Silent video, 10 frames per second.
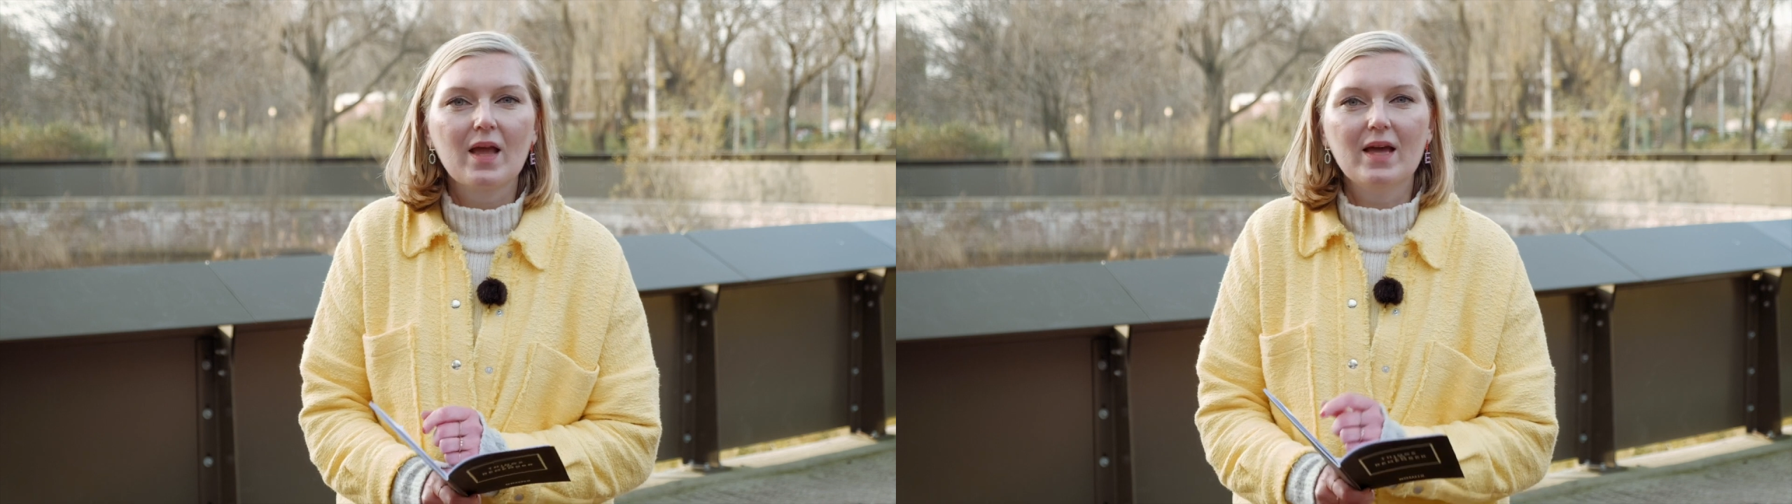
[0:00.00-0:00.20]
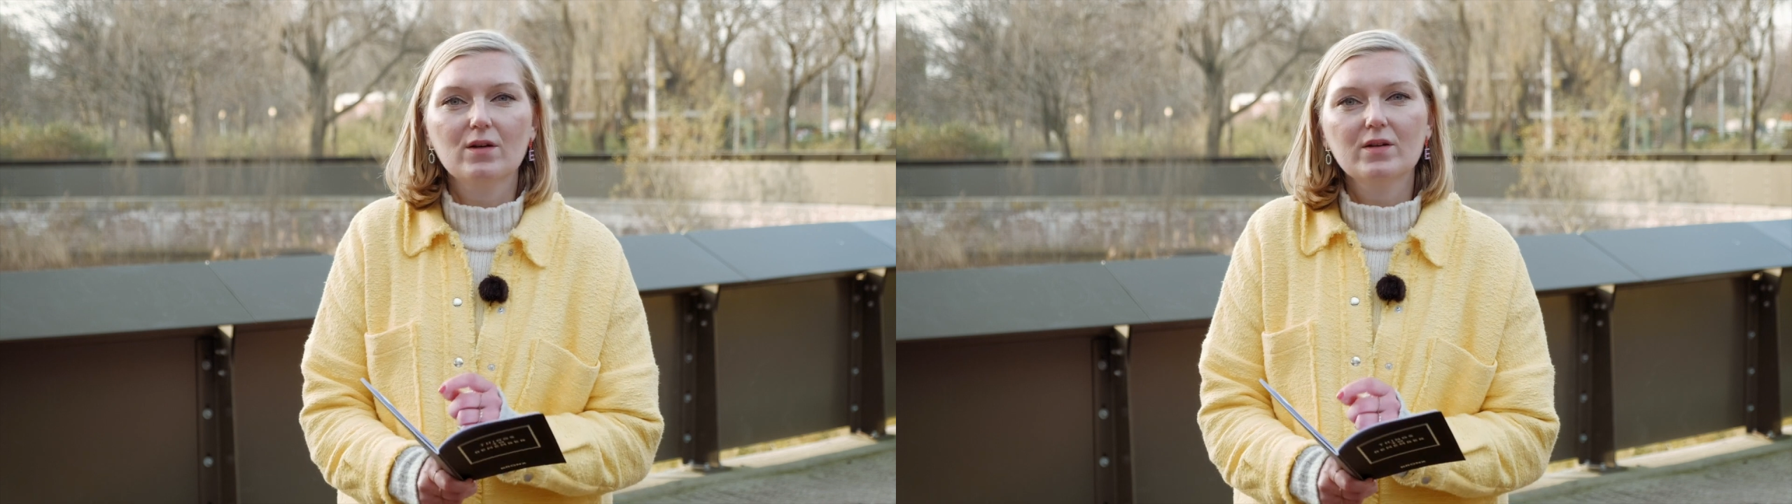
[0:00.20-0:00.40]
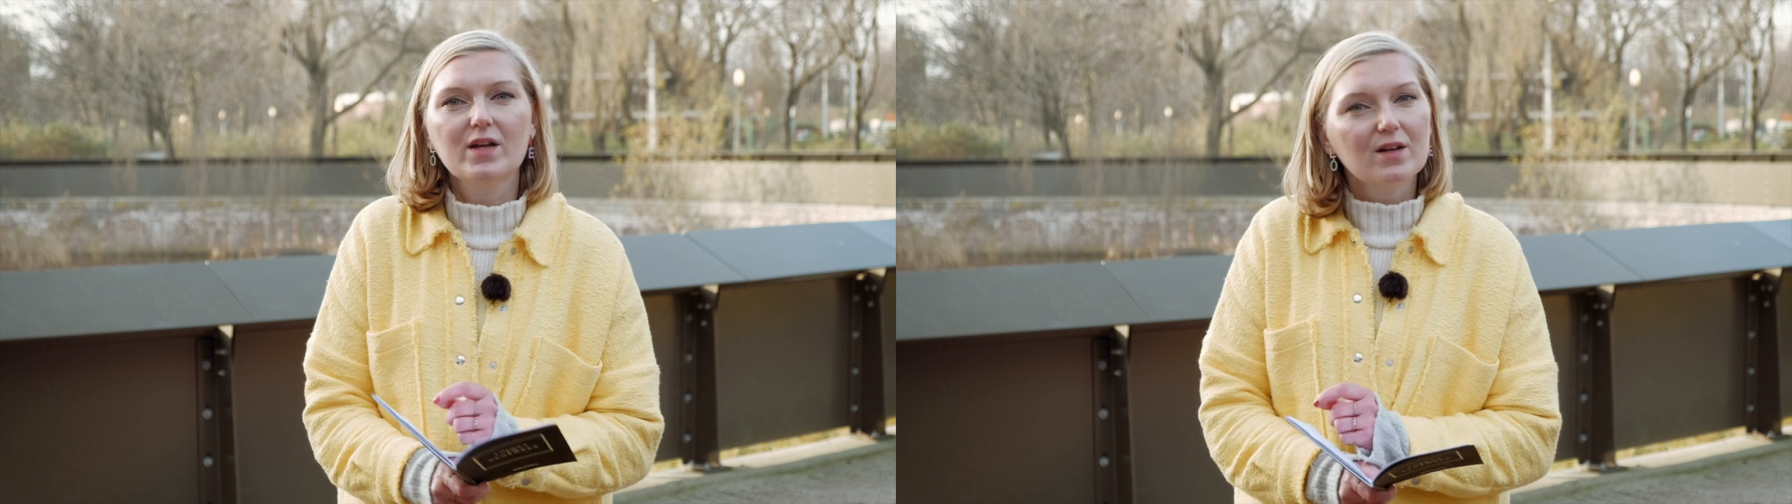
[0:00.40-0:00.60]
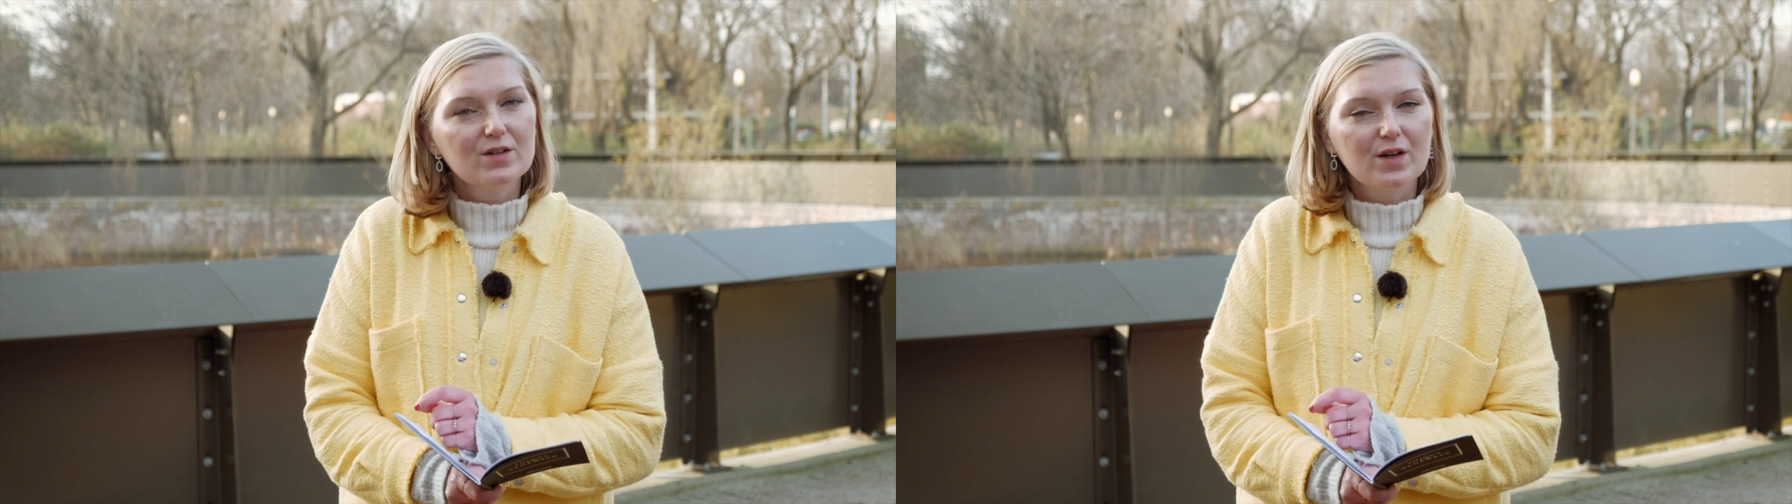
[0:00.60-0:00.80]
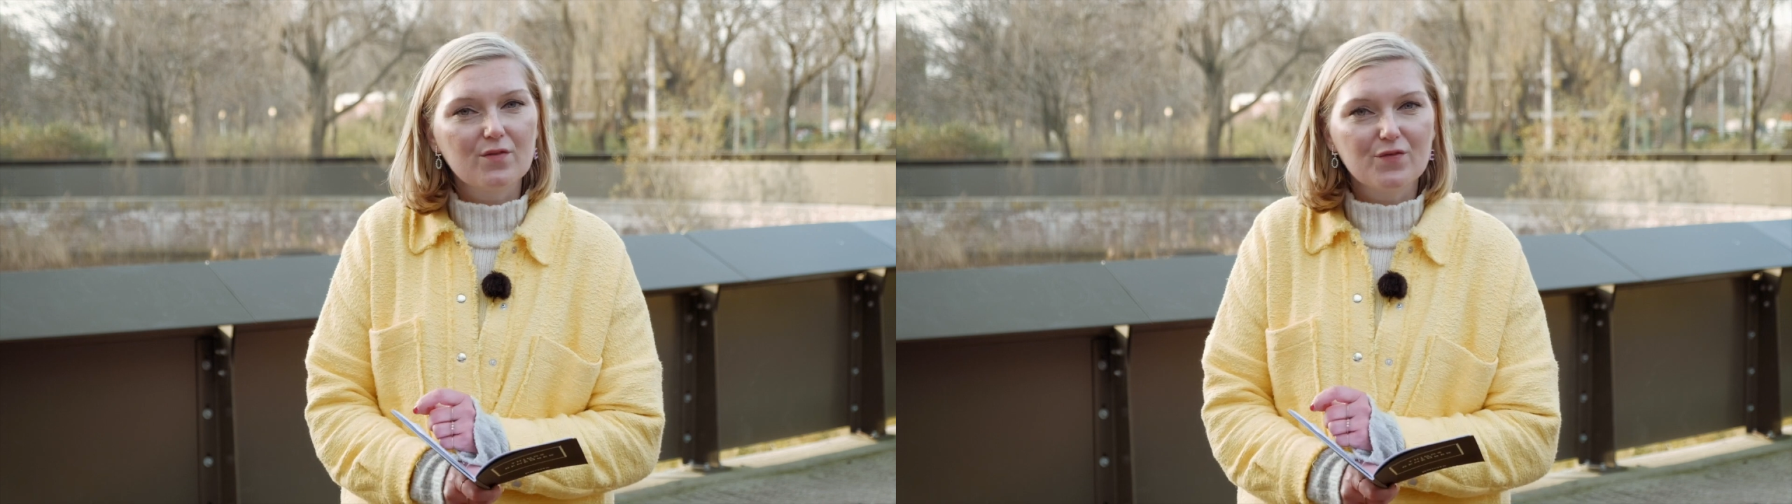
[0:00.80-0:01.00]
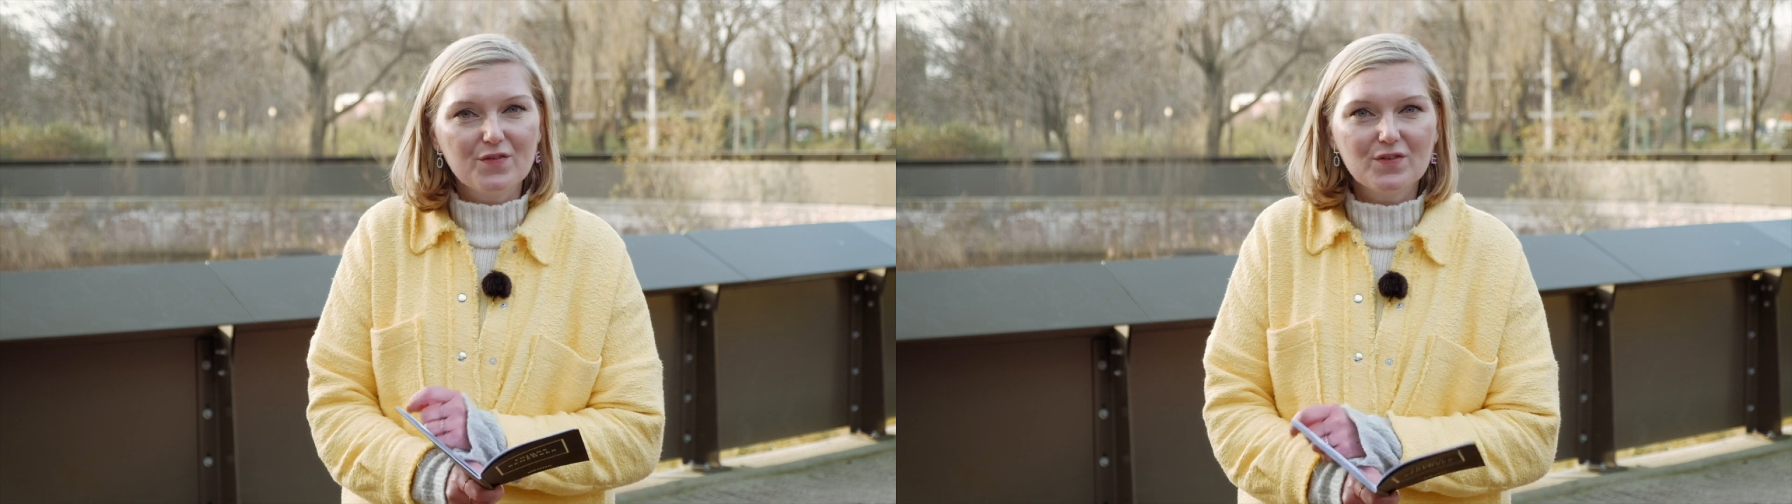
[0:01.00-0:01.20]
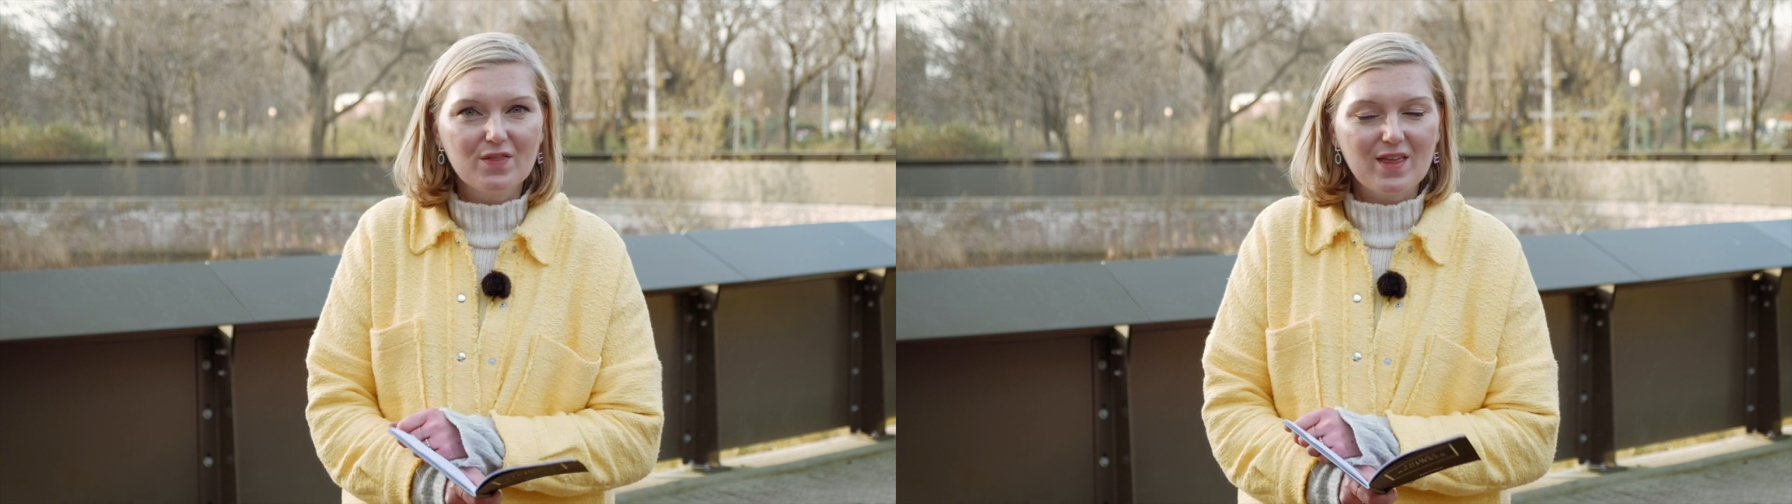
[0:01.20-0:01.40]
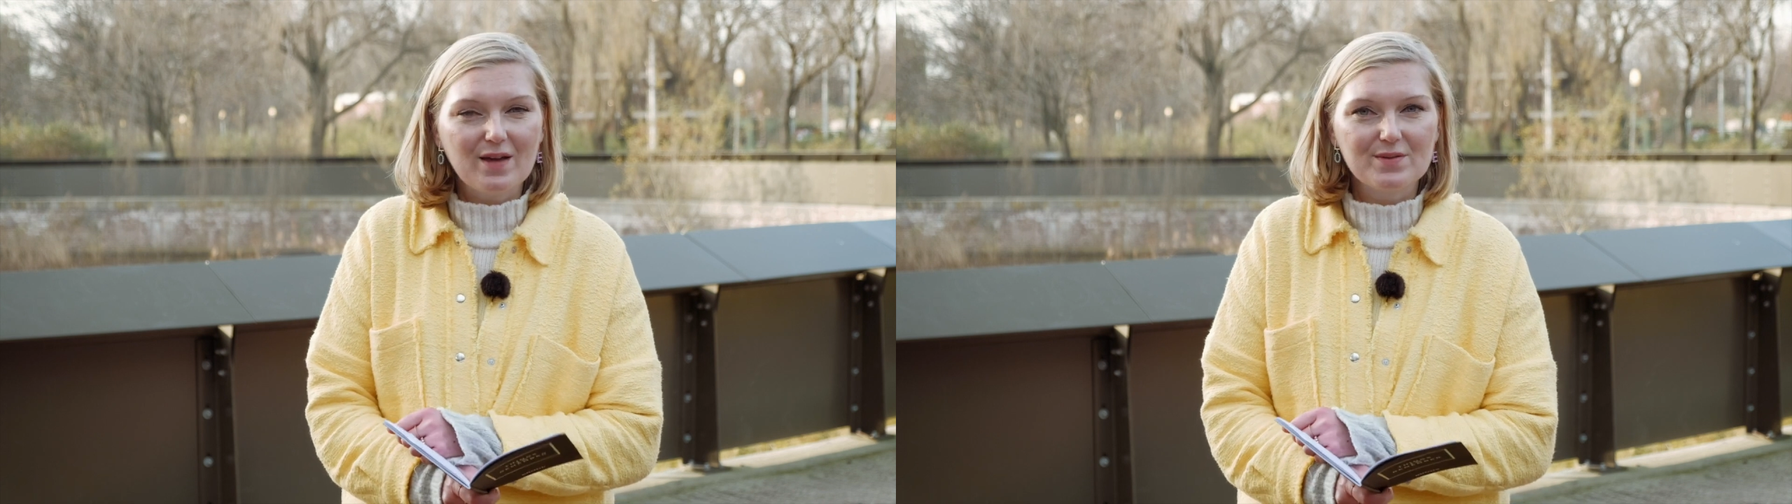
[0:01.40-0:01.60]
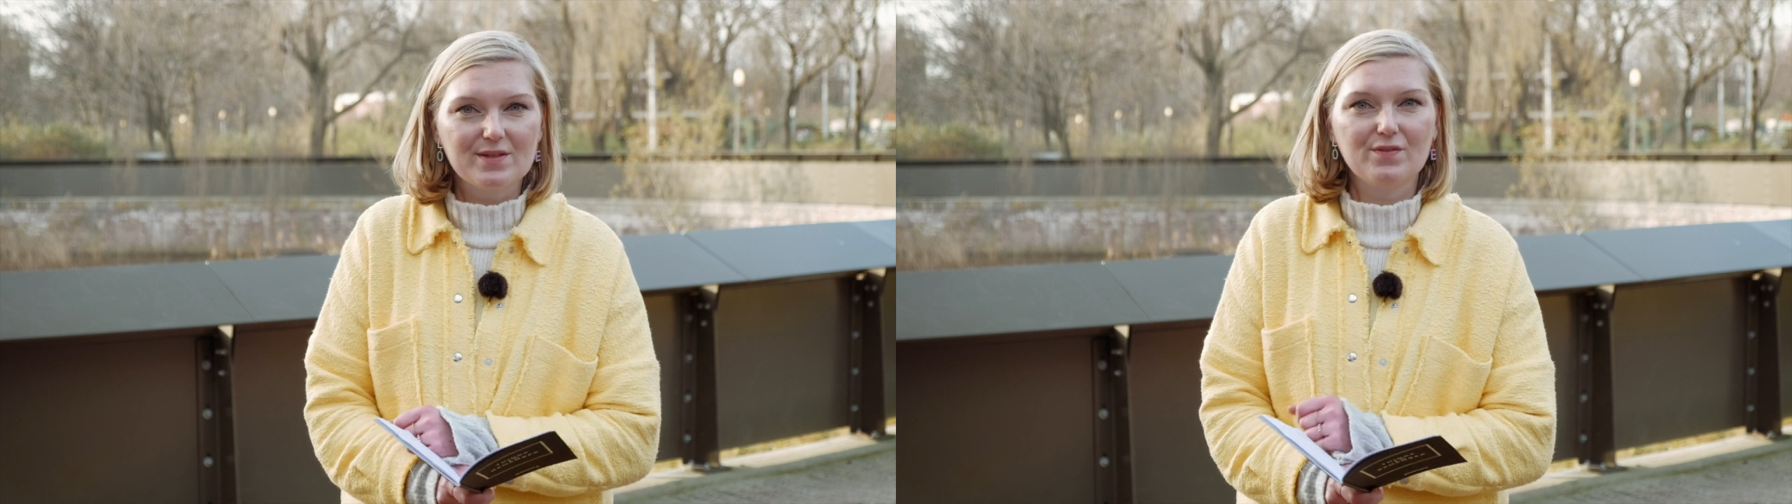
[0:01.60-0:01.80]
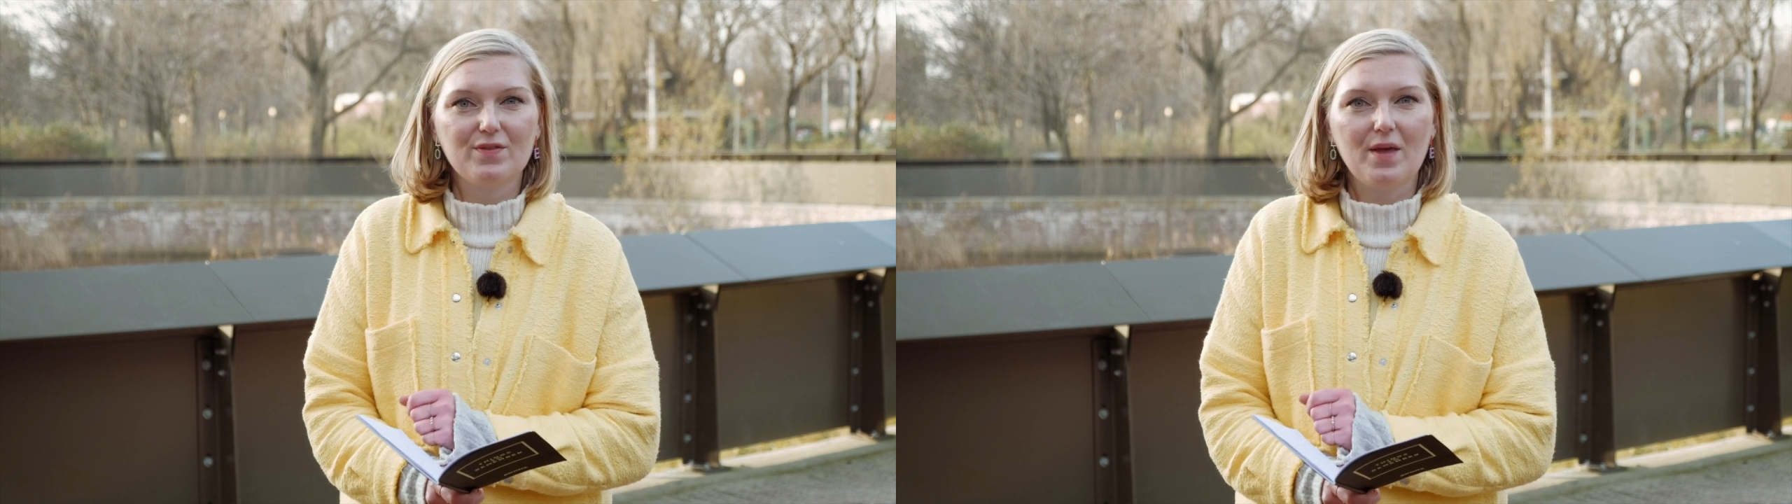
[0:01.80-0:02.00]
and only
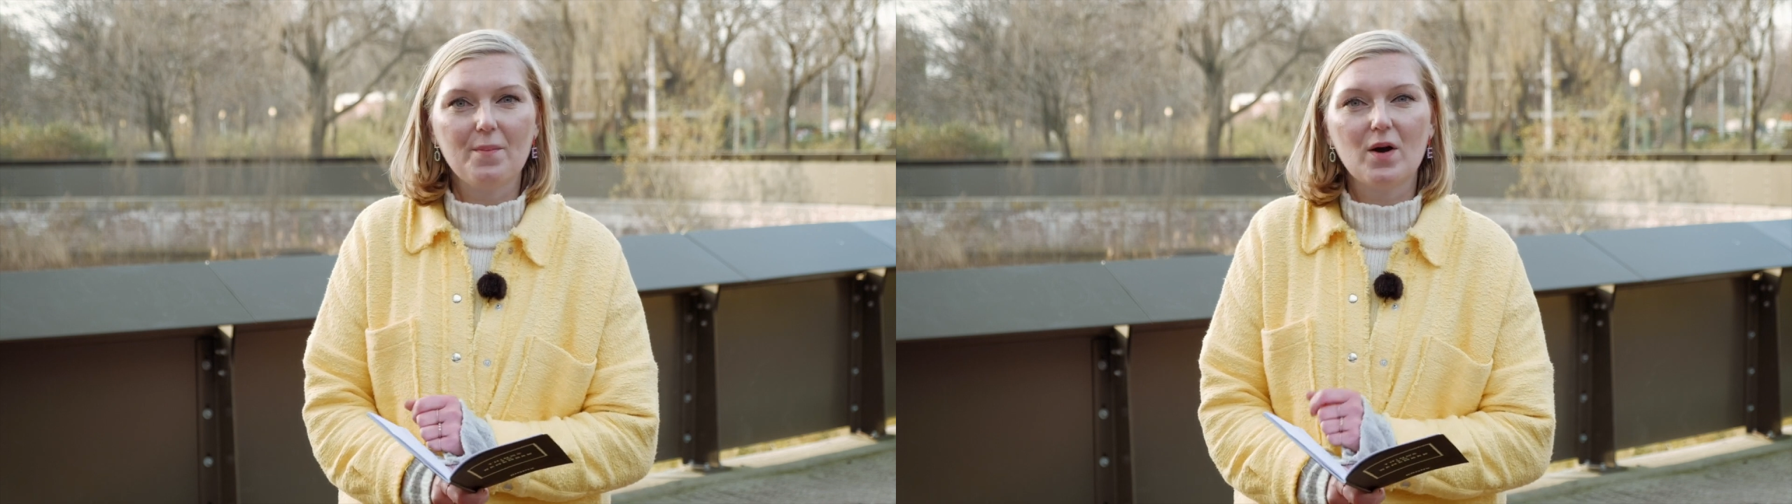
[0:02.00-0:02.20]
150,000 of them